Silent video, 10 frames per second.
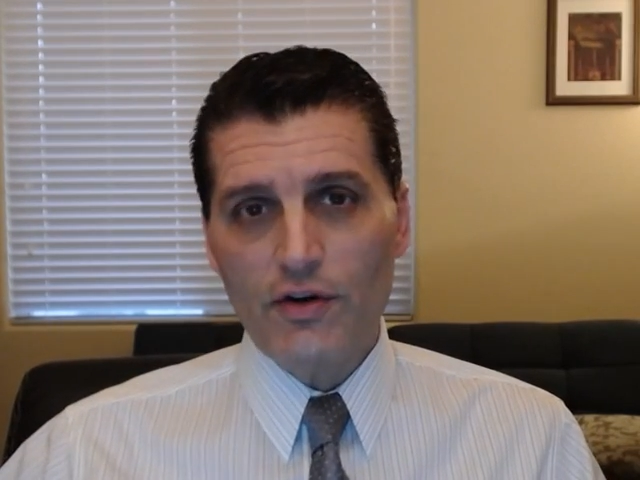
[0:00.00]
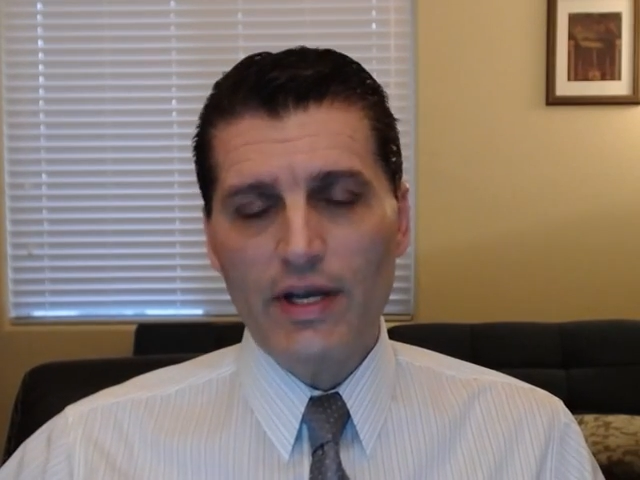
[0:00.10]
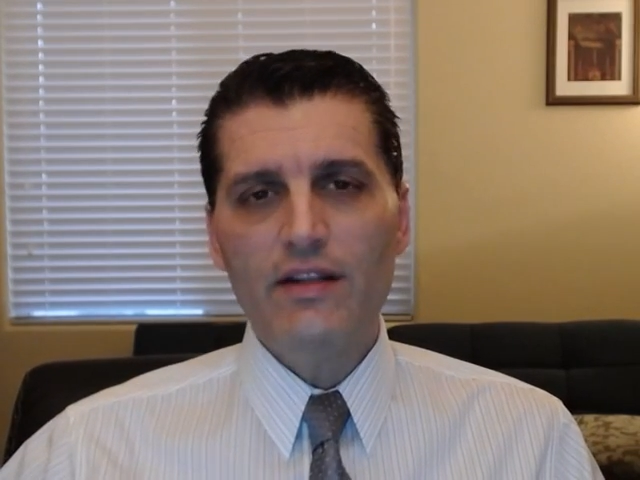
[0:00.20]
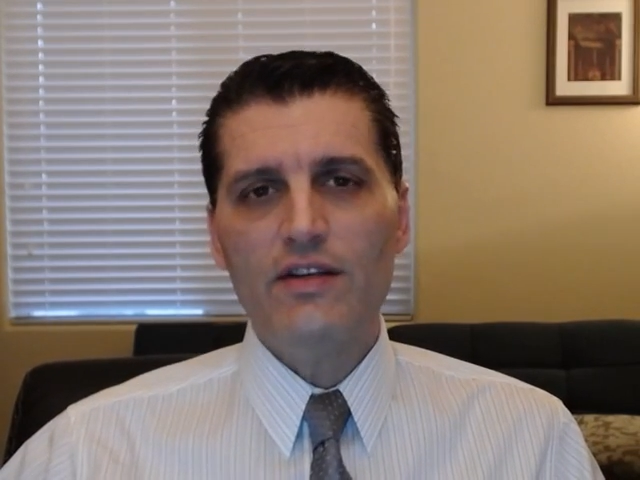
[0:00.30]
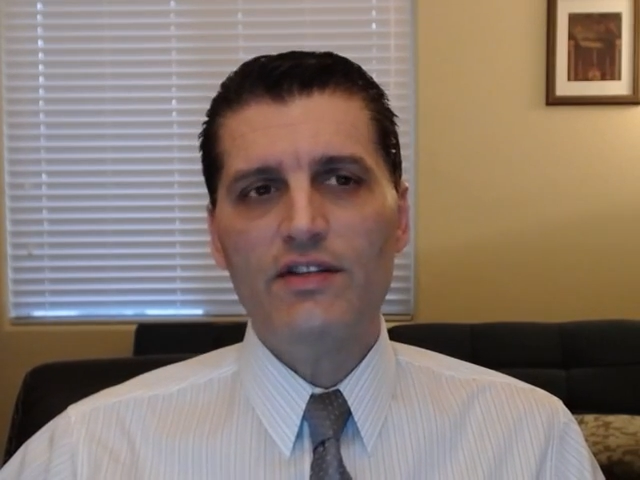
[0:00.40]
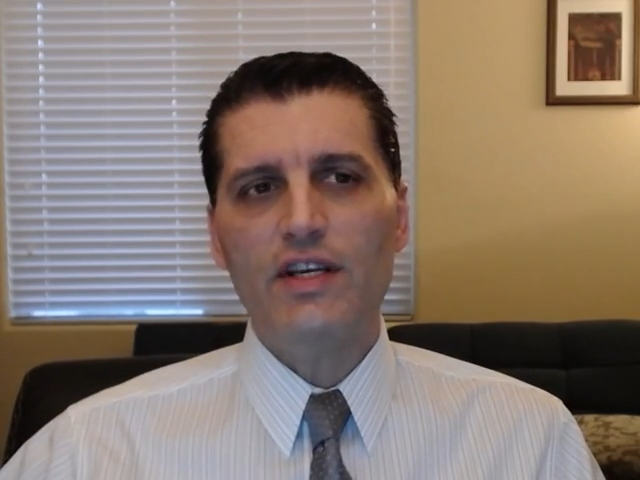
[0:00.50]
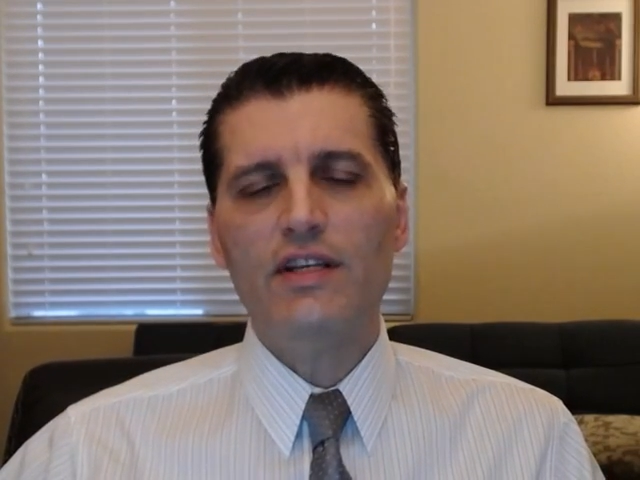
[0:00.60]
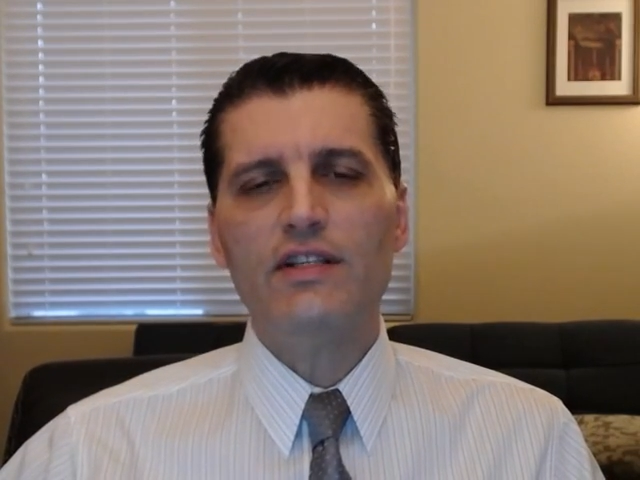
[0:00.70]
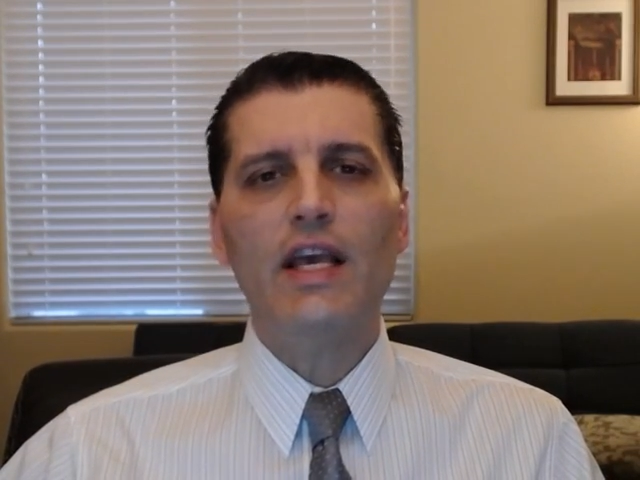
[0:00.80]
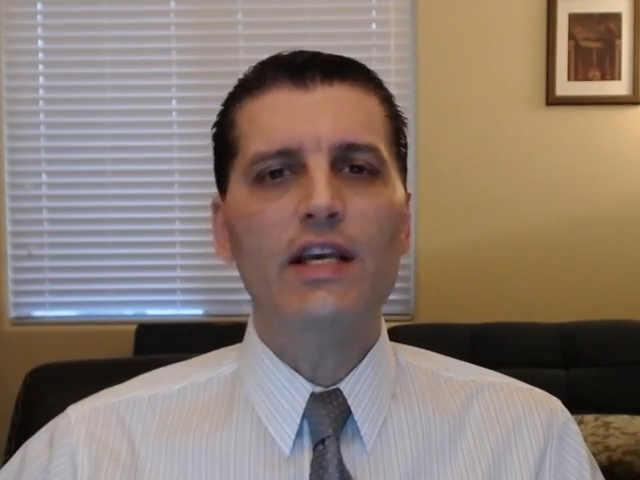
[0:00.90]

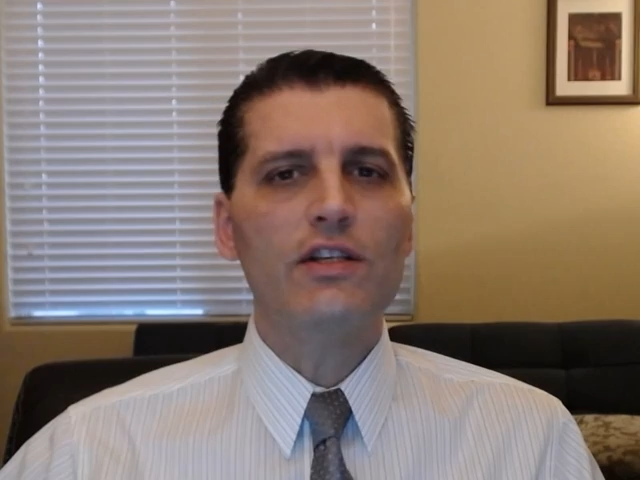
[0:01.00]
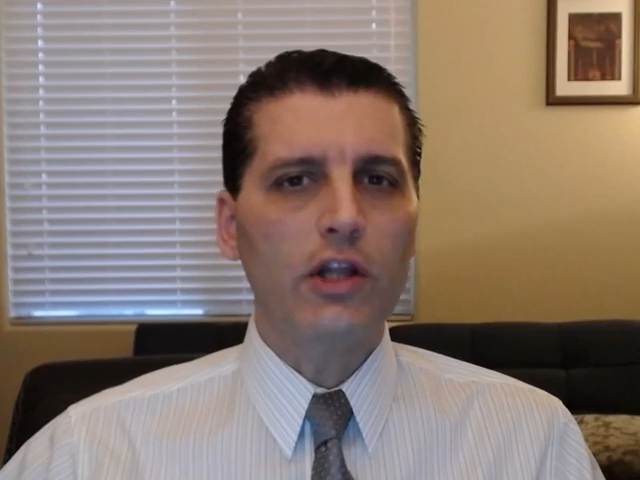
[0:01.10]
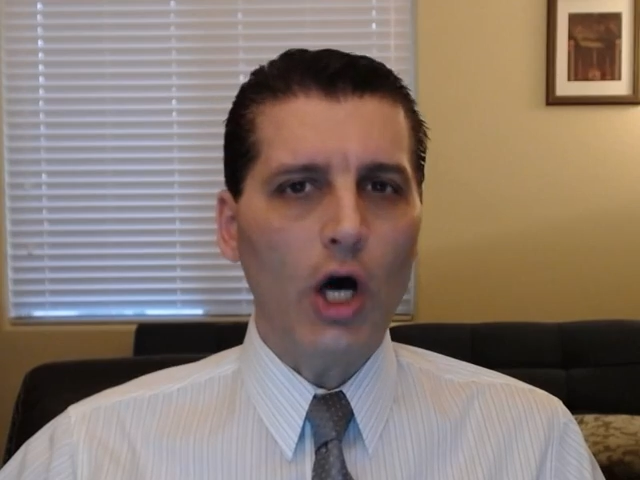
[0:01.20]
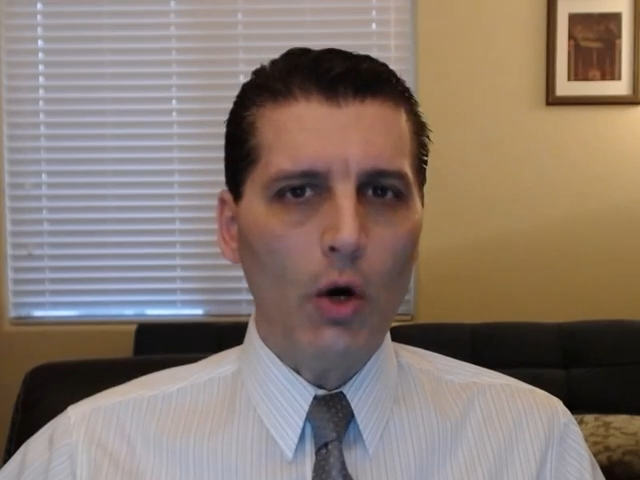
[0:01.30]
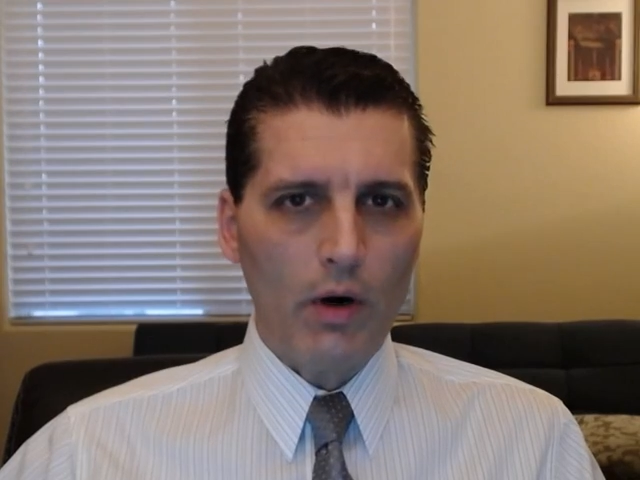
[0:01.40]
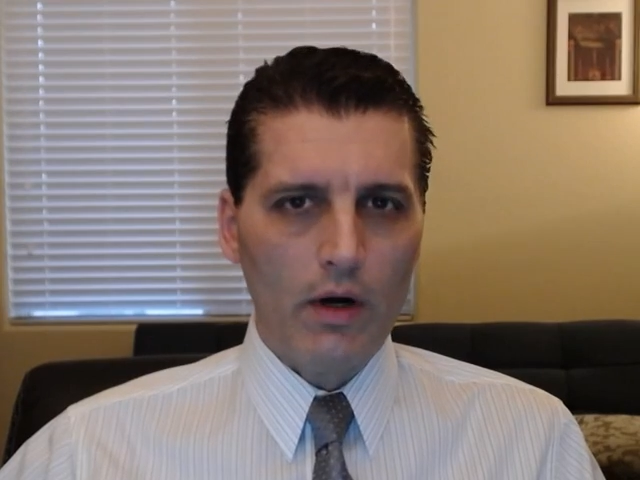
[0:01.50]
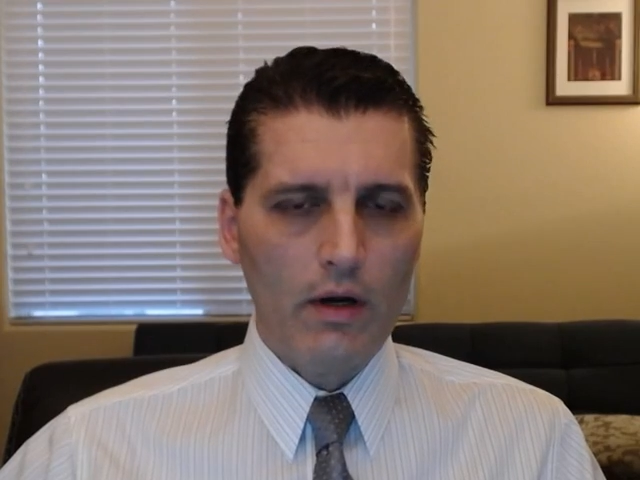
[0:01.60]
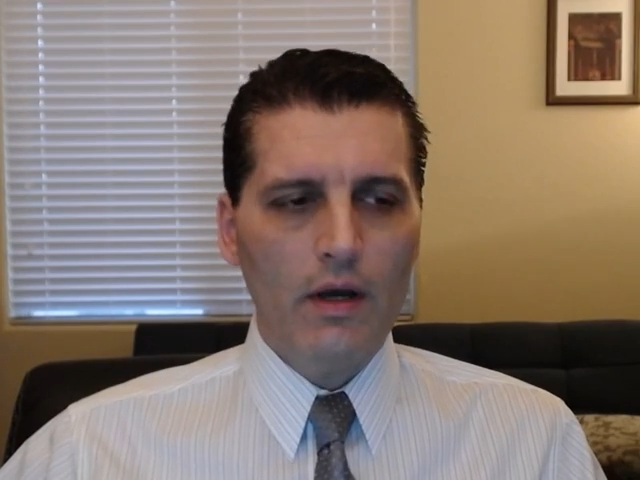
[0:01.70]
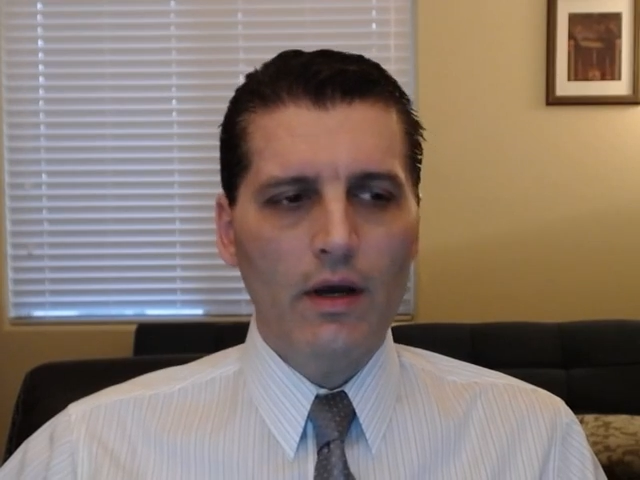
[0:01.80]
indices is lower.